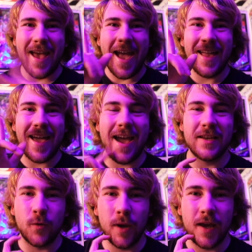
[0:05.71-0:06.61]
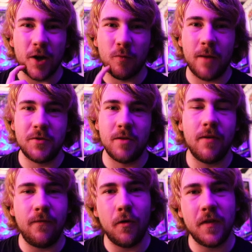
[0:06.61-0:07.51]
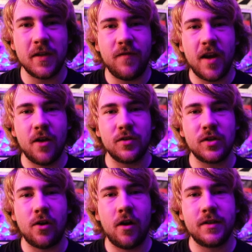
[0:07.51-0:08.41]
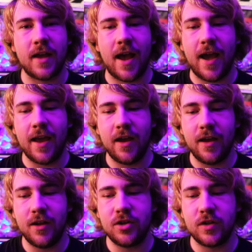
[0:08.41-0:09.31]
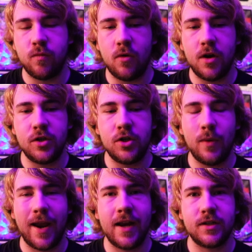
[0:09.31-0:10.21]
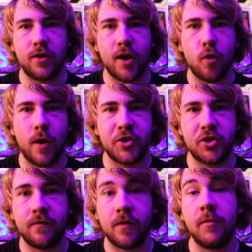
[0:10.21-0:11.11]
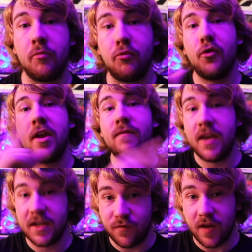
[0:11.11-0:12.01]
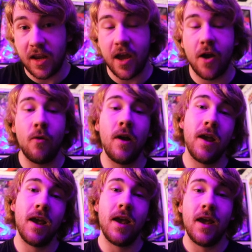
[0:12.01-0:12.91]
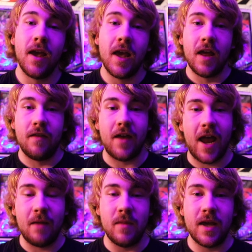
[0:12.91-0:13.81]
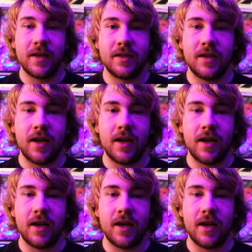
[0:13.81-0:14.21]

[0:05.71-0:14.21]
Hey guys, quick interruption. Before this video starts, I just want to answer a question from the previous video that I missed.